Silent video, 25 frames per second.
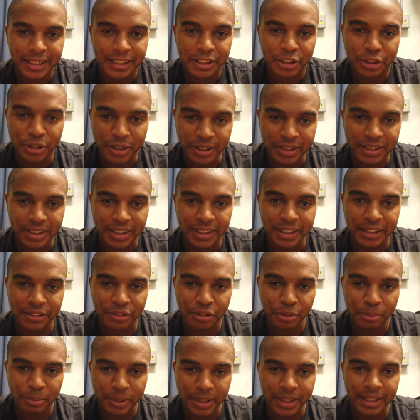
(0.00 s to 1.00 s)
You click the link
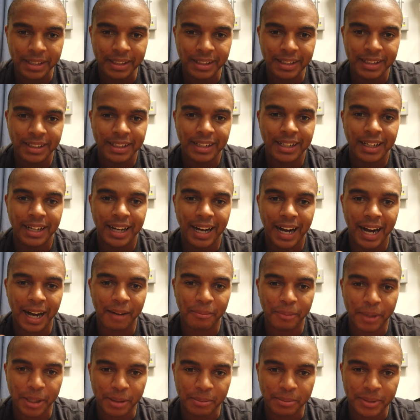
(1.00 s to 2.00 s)
for me, I
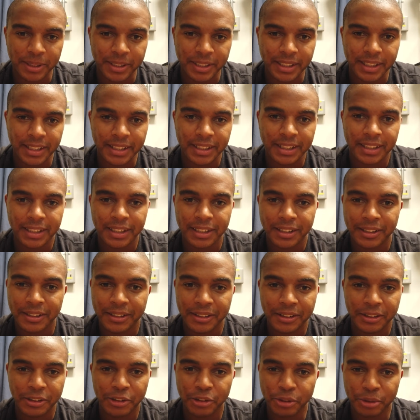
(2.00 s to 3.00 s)
make money,
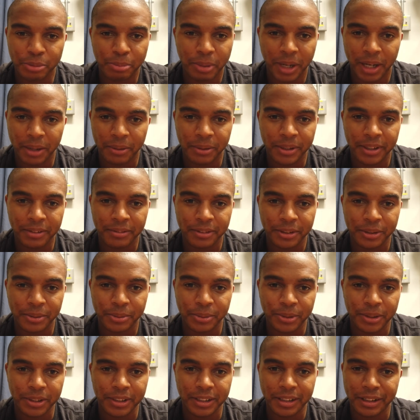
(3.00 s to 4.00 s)
you buy whatever you
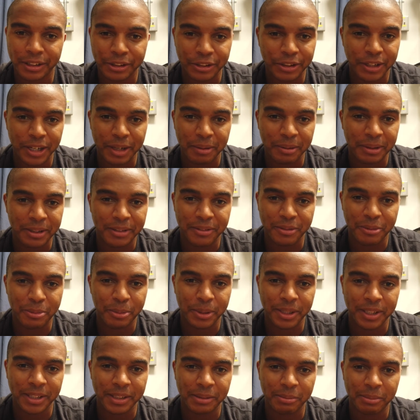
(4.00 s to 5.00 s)
want, and you're not giving
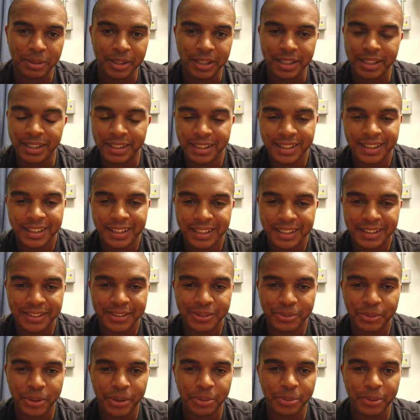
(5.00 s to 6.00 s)
money to me. It's
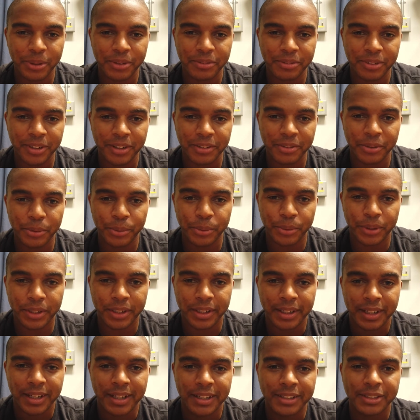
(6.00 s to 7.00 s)
a win-win for everyone.
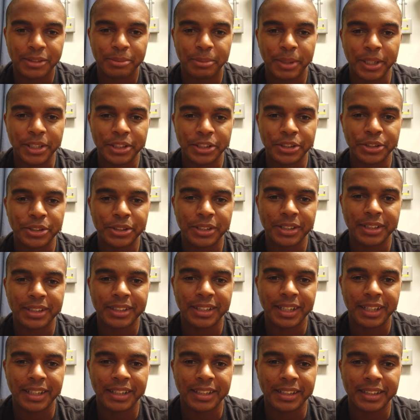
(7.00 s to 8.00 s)
So make sure you click
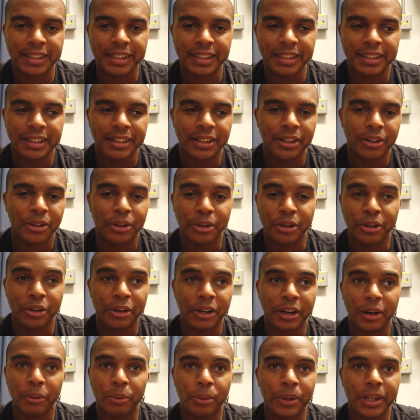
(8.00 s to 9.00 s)
that link, or
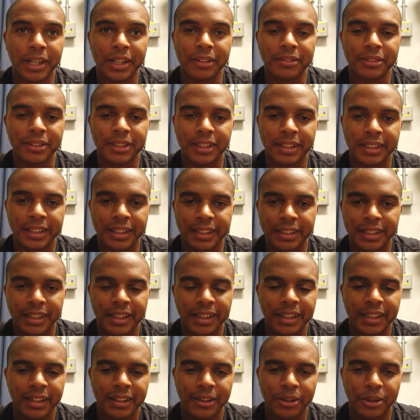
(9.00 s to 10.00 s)
whatever link,
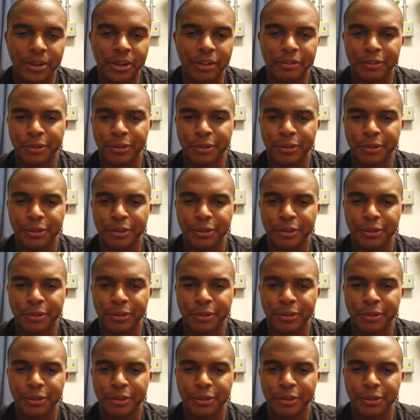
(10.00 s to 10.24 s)
or